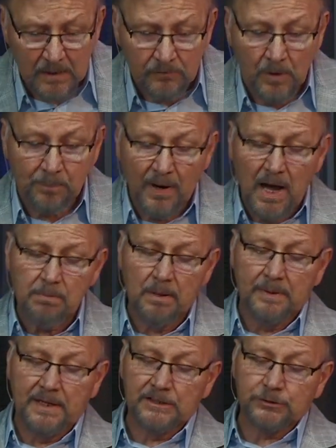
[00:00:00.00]
The problem
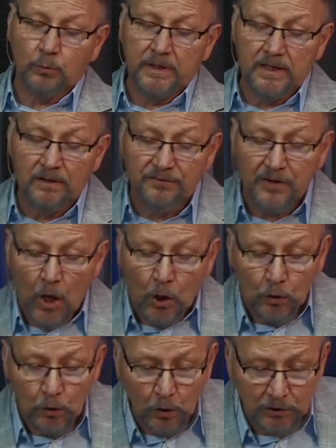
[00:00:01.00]
is we've
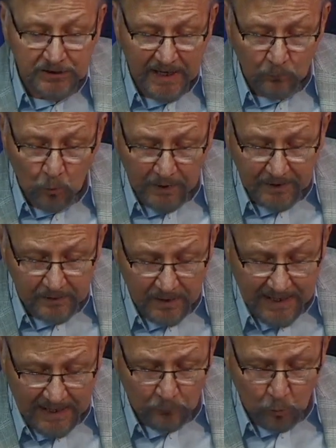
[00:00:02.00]
looked at one
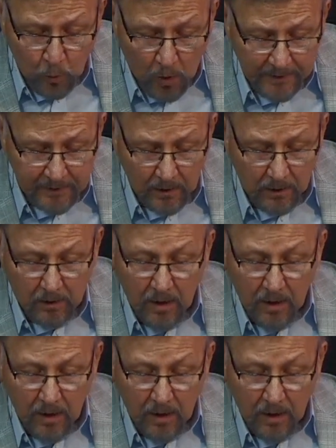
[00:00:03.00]
at one